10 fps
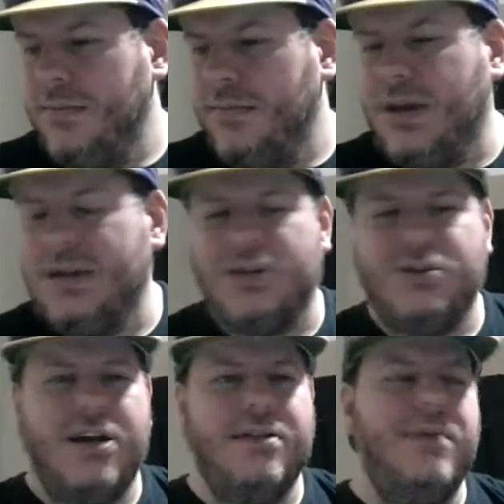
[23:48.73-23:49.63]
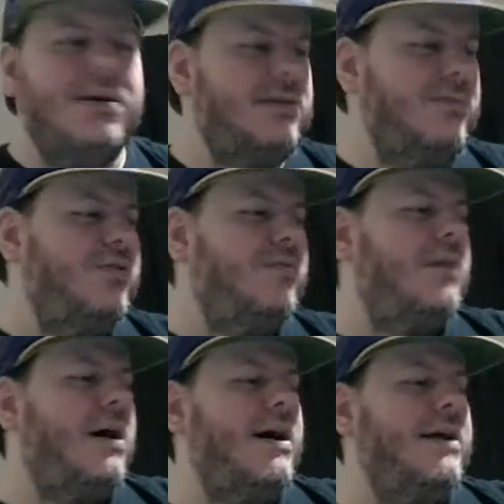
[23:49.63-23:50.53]
Because I tried to make someone a
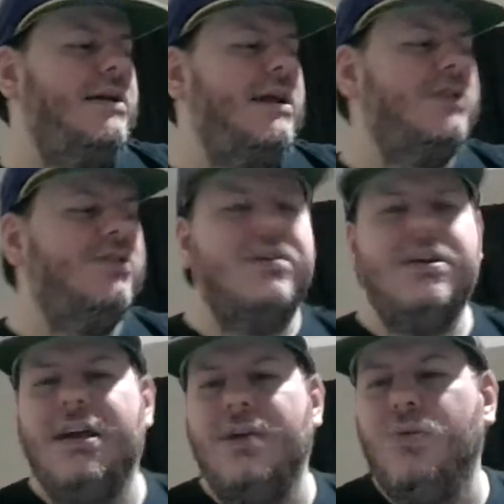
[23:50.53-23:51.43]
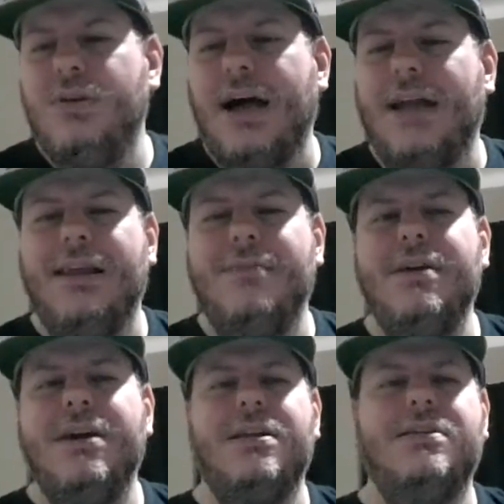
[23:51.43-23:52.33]
mod, and I couldn't get. It would not let me
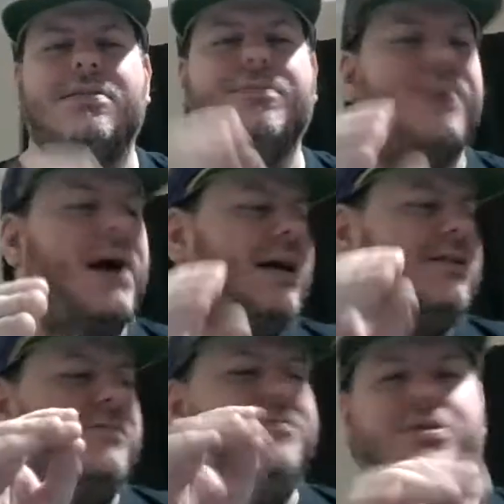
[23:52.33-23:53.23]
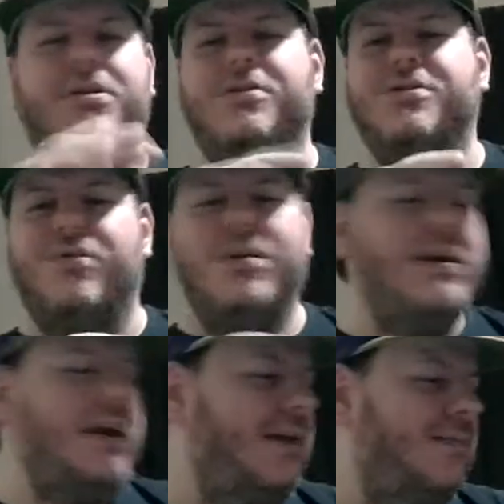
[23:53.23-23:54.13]
get into the box to put their screen
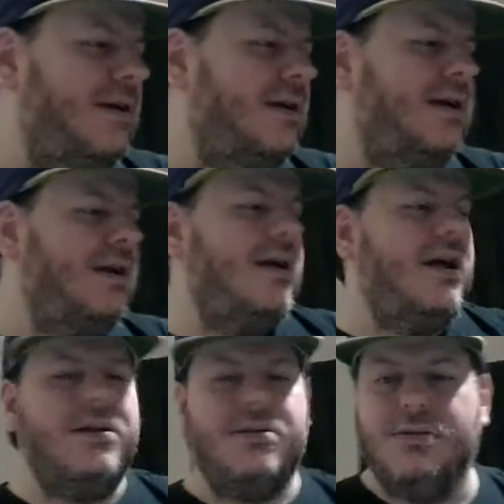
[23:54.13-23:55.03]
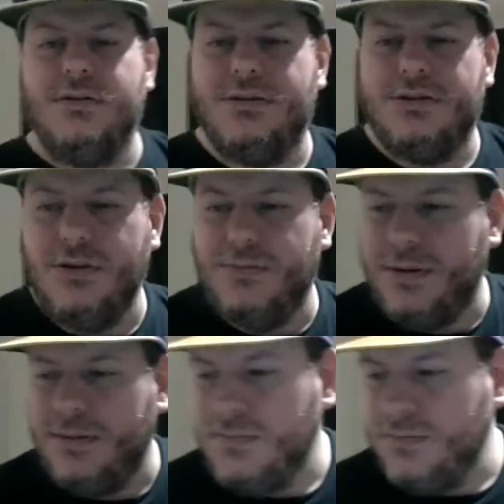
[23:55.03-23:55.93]
name in. And I don't know. It's stupid.
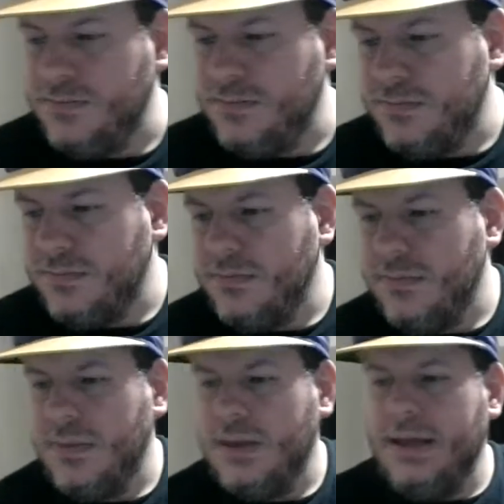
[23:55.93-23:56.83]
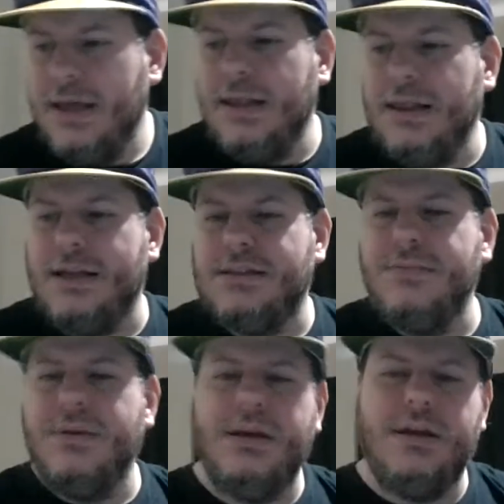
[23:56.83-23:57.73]
It lets
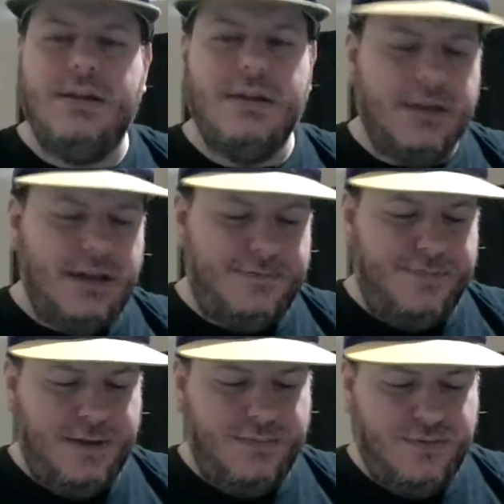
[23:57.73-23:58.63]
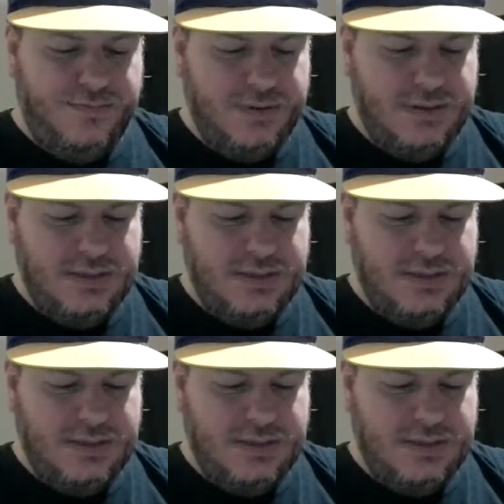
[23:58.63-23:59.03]
me delete people, but